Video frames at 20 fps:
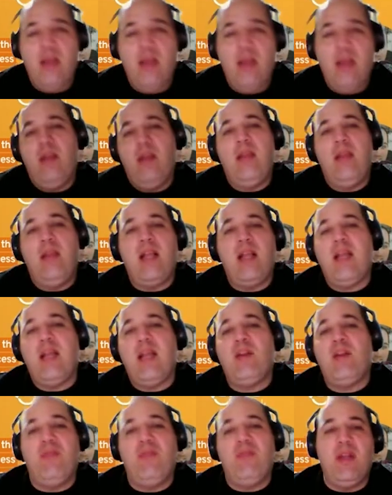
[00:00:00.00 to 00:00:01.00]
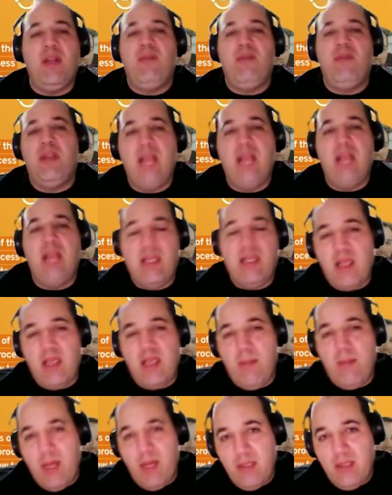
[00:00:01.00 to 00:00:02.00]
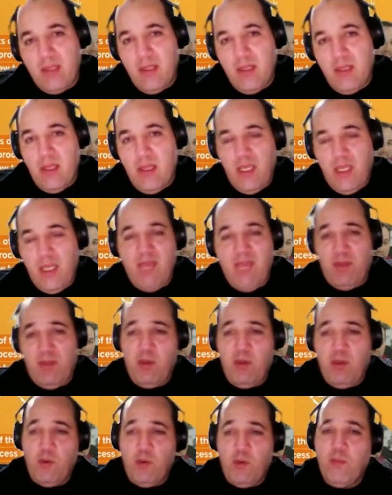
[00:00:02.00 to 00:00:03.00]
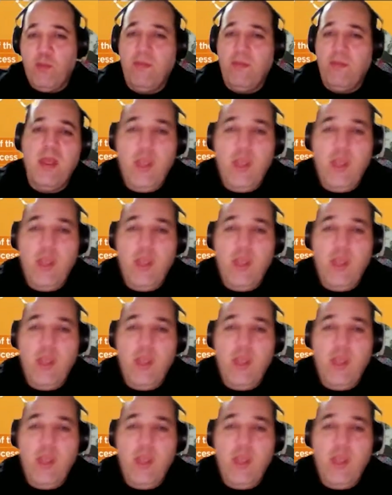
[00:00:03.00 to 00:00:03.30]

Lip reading: the class of service that Kanban gives to you.